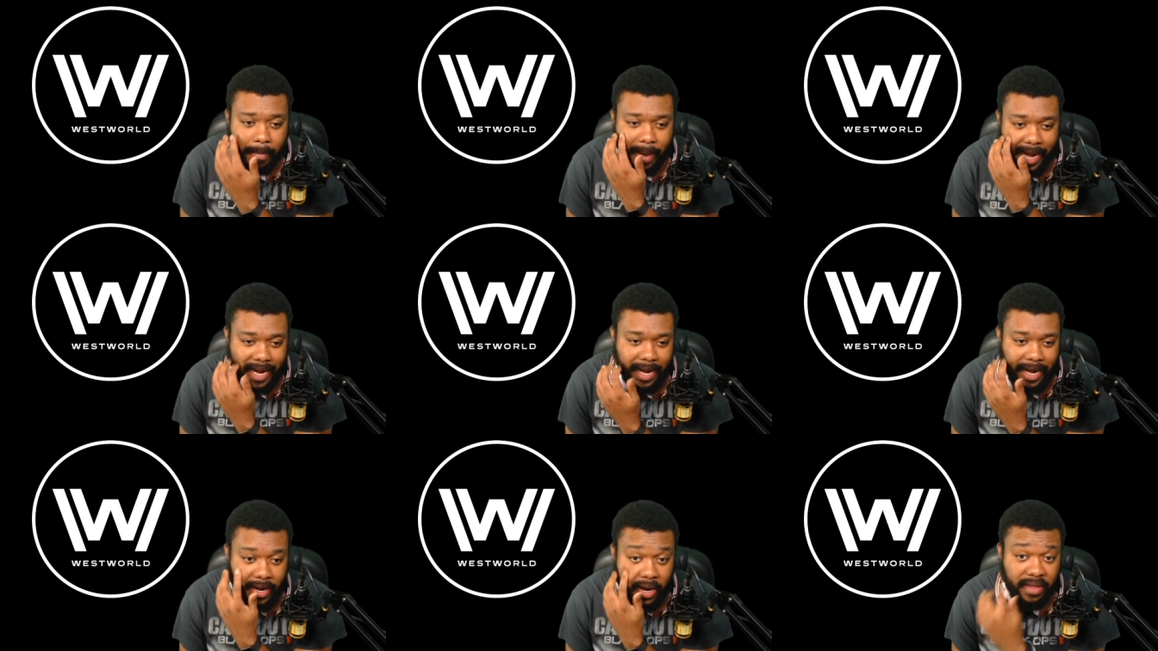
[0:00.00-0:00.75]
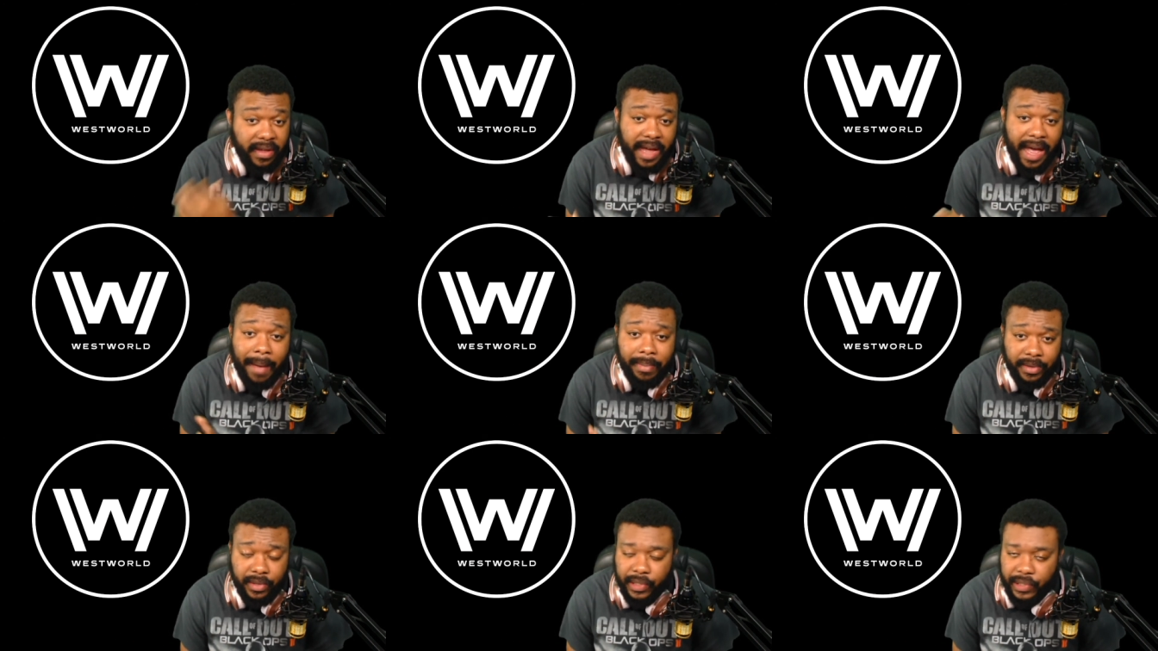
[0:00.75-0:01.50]
by then and nothing
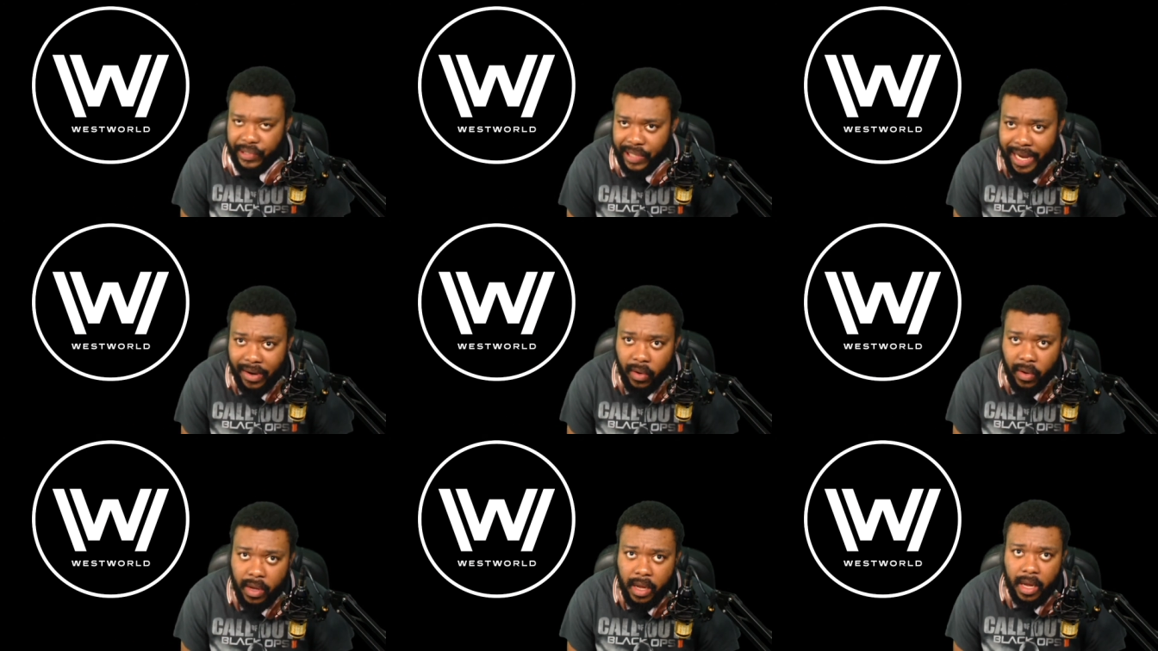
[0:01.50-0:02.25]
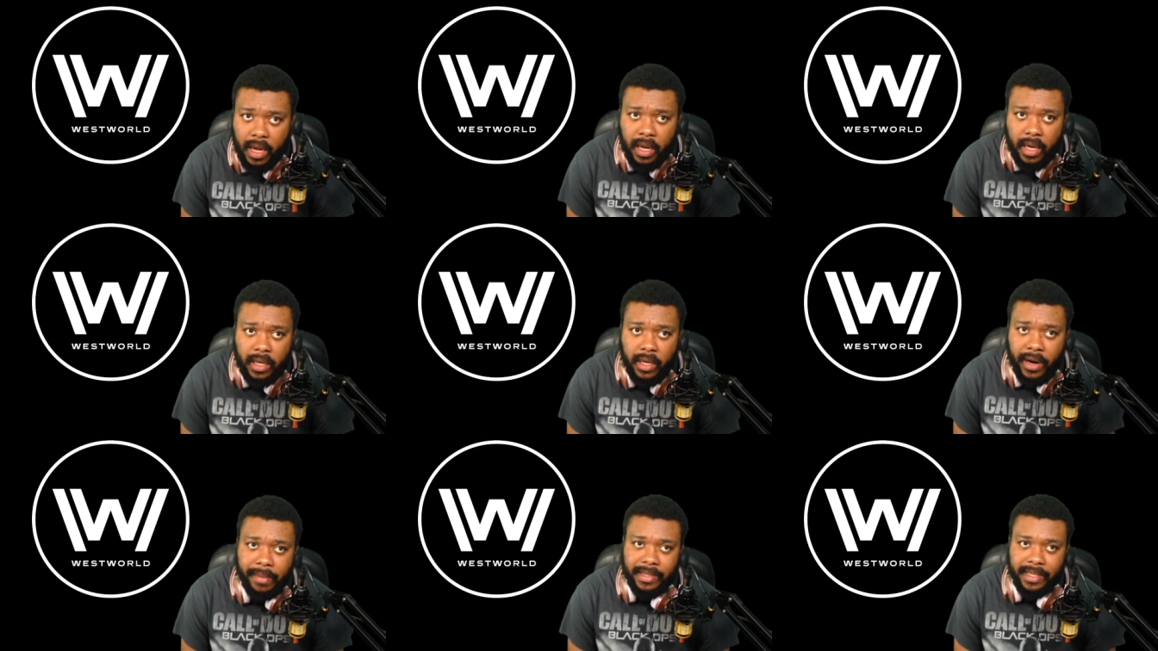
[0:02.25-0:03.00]
happens to the channel,
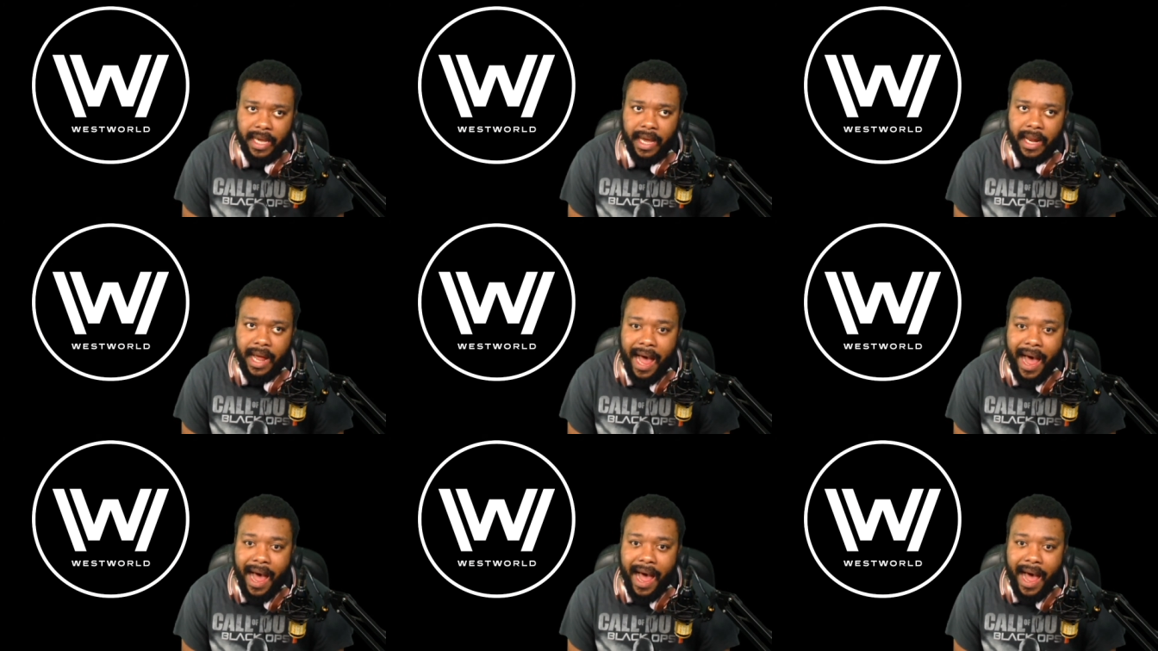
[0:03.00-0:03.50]
you know what I'm saying?